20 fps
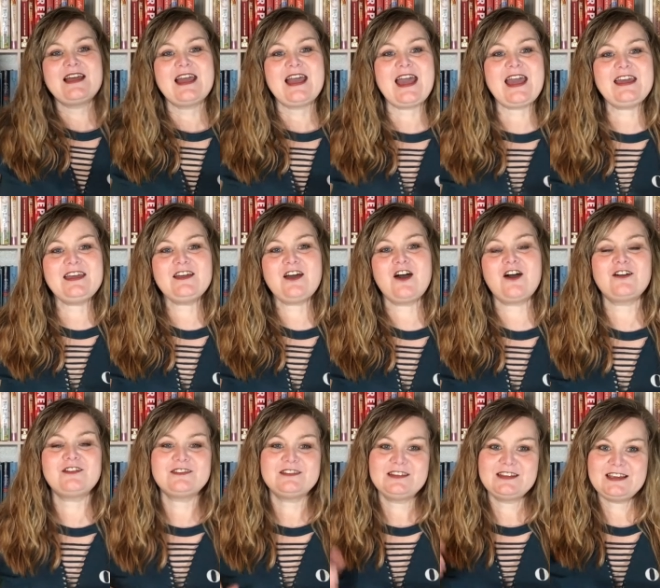Hey
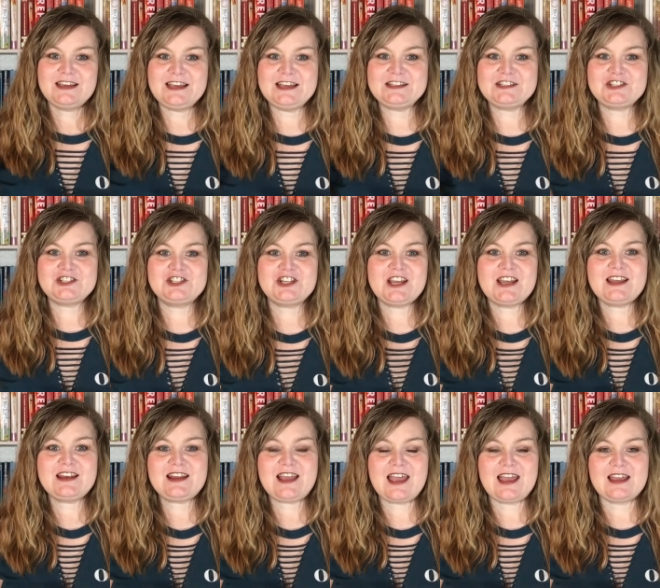y'all, it's
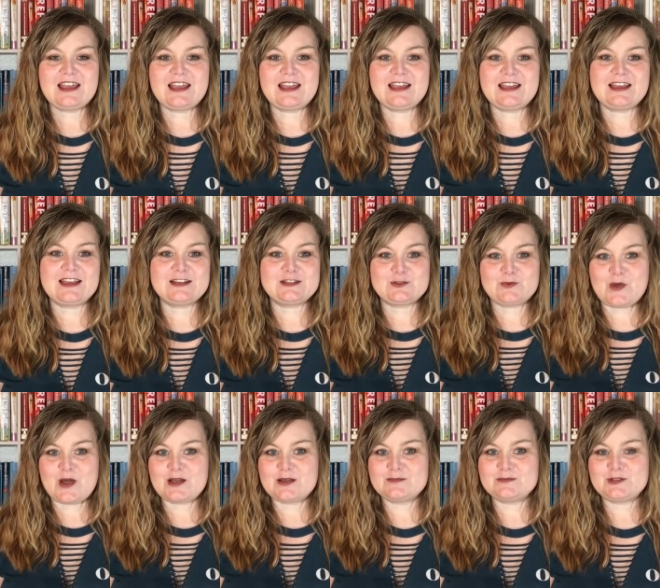Jen and
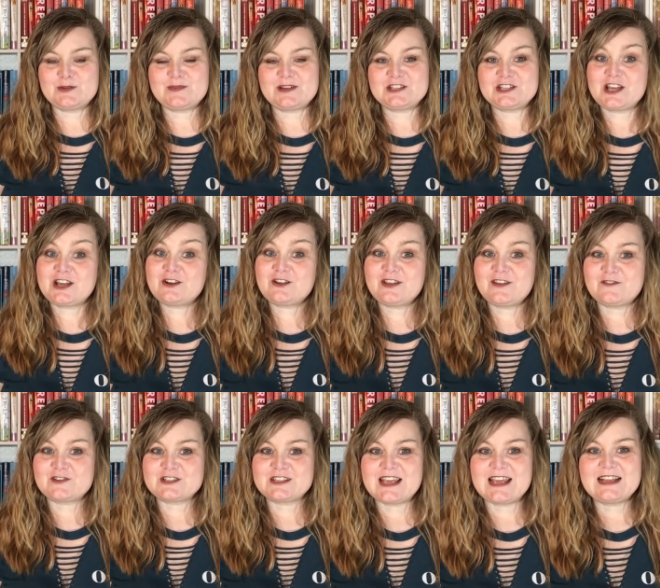welcome to my channel,
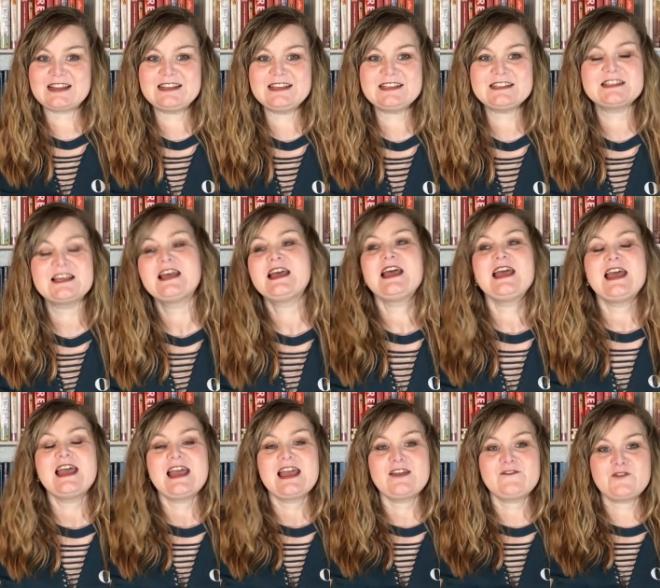Ifers Inklings.
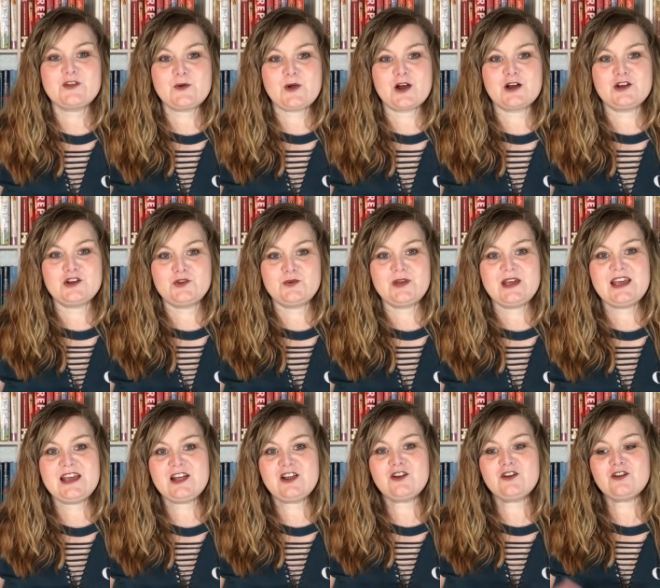If you are new
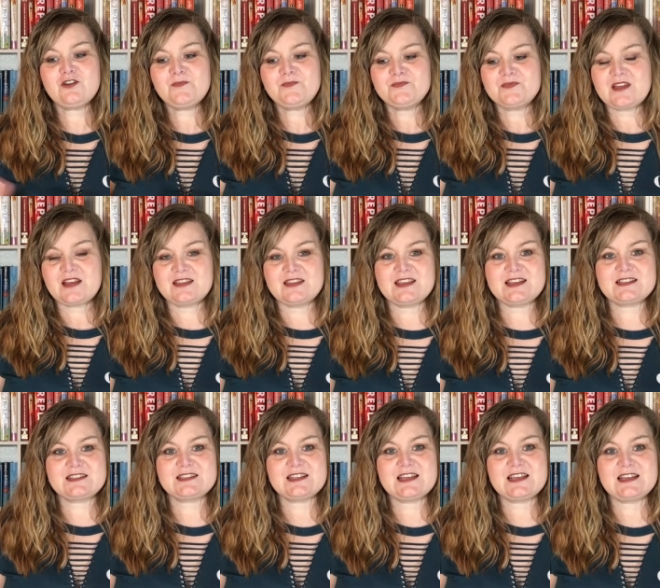here,
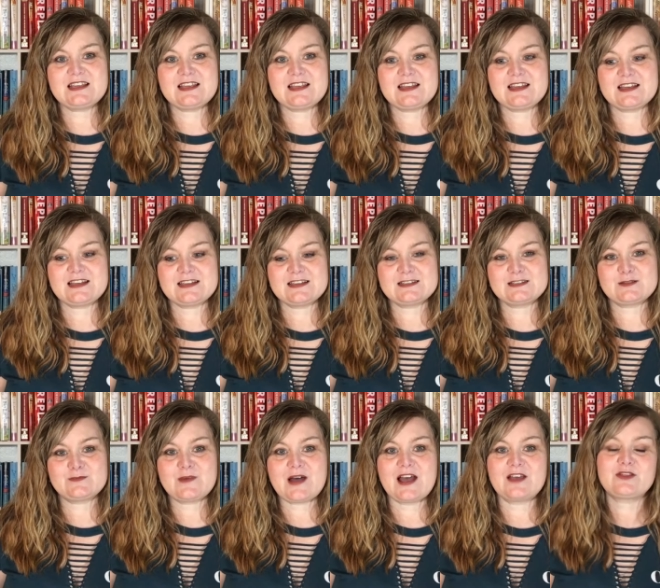this is
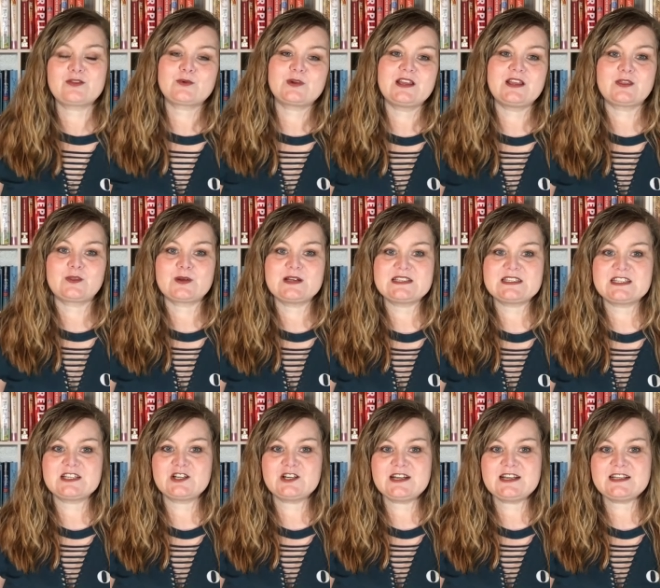my 3 in 3
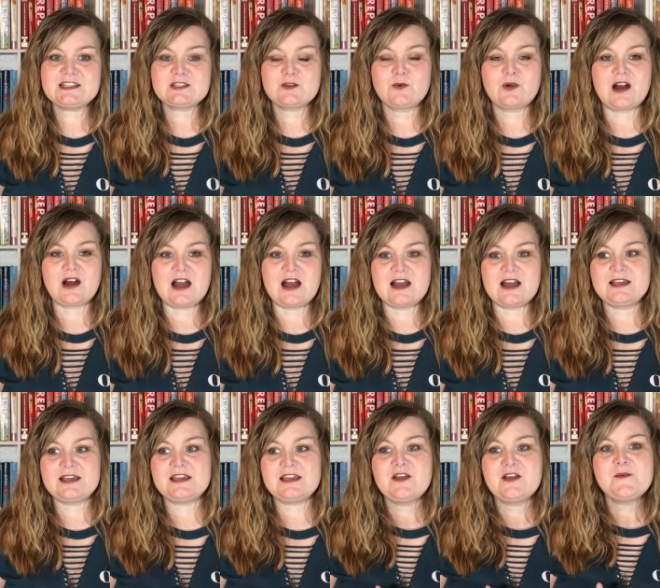series where
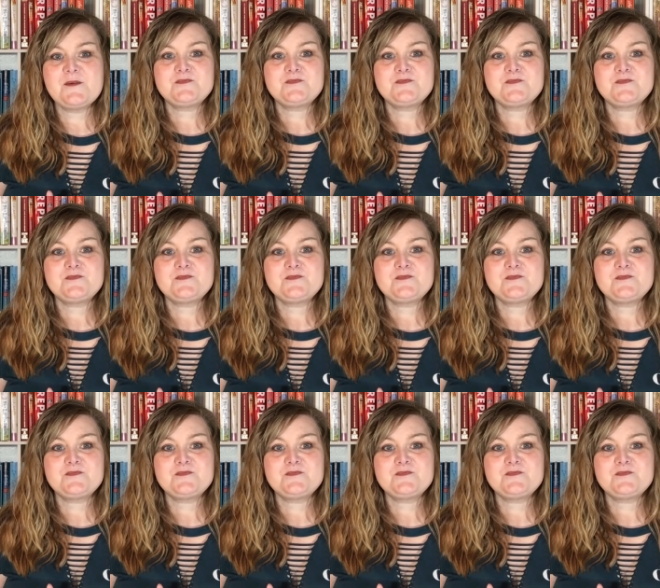I